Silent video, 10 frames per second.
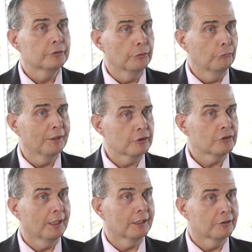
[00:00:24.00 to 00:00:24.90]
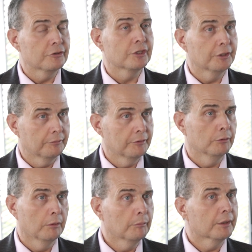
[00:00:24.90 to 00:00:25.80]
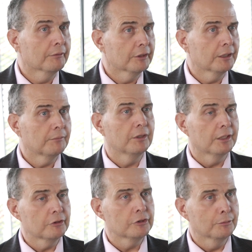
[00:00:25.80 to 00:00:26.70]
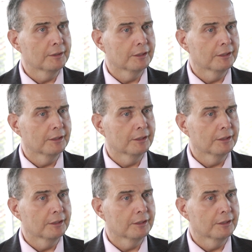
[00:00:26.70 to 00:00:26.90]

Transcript: reach a considered view on whatever the issue